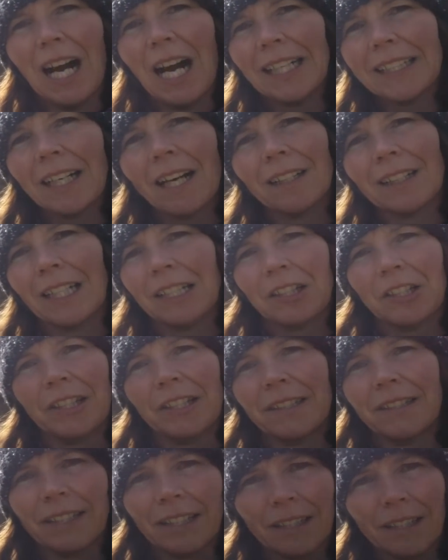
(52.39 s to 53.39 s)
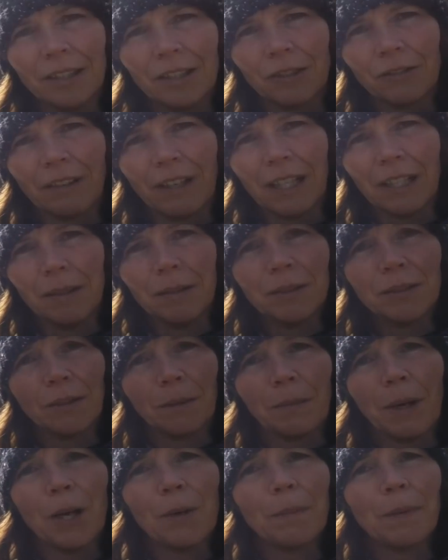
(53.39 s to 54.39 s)
I can't actually see the screen, so
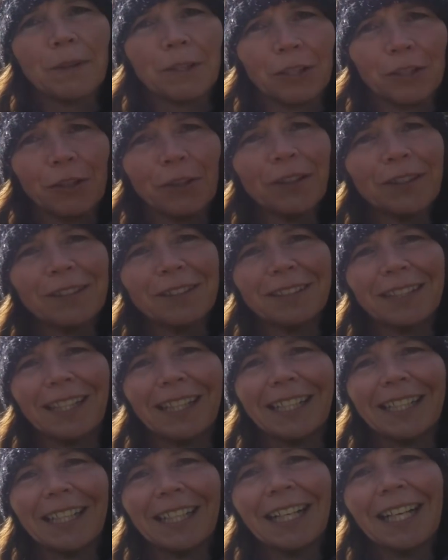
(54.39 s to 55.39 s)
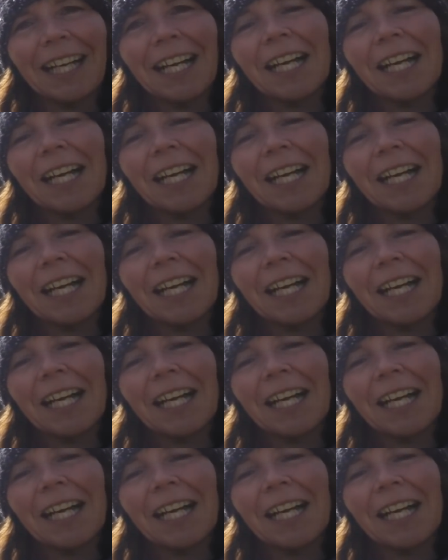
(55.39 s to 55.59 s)
I'm hoping that you can see.